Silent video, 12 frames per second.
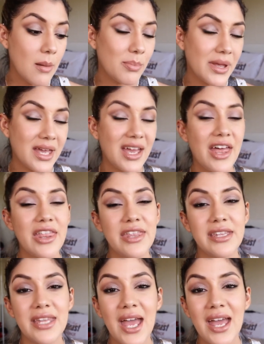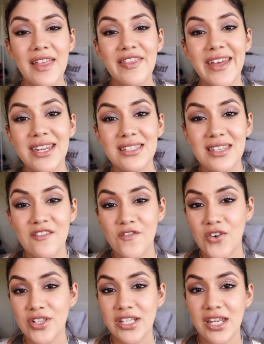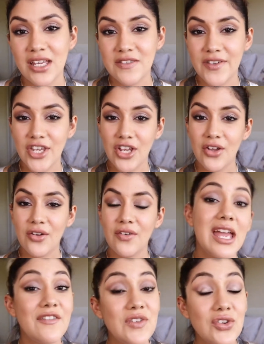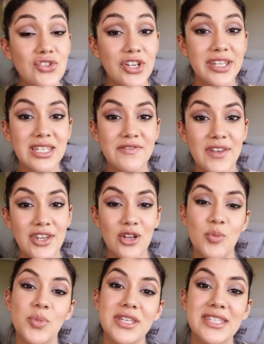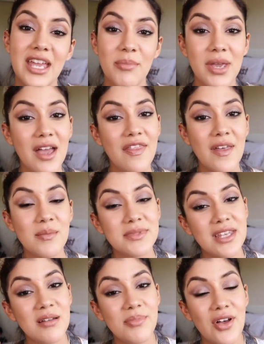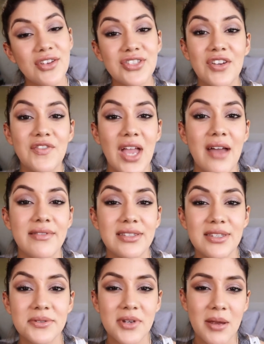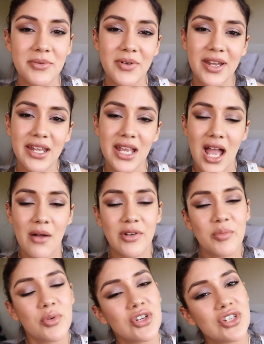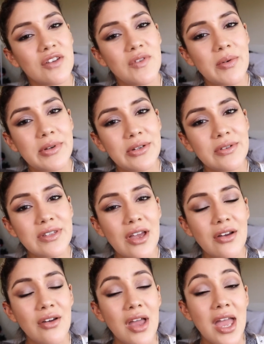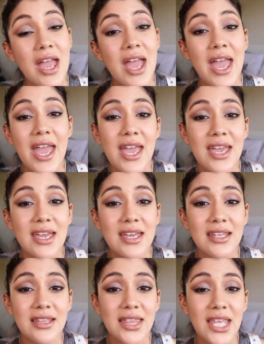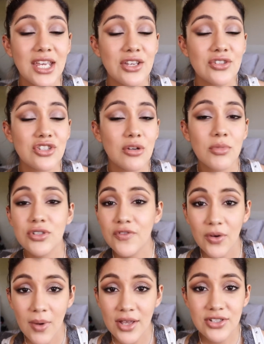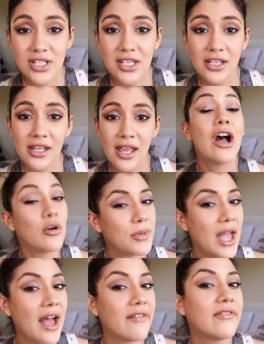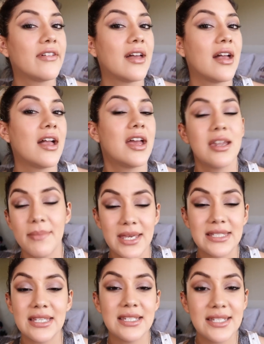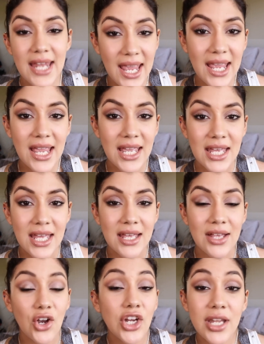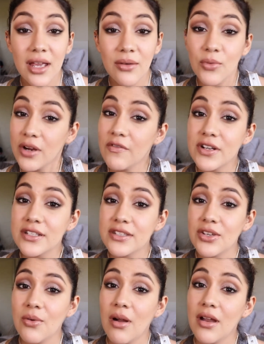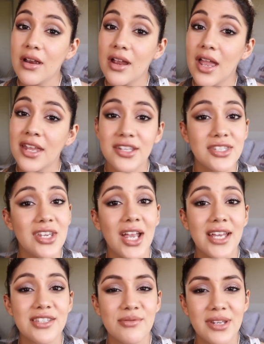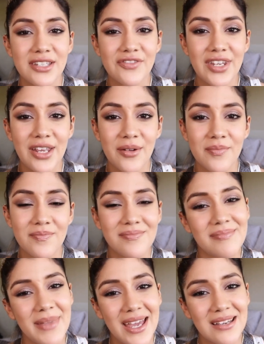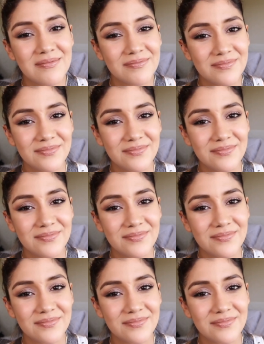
But other than that, that is it for today's video. If you enjoyed this video, please give me a thumbs up. Also, if you haven't subscribed already, I would appreciate if you would do so. And thank you so much for watching. I hope you have an amazing day or night, wherever it is that you are. And I'll see you guys in my next video. Bye.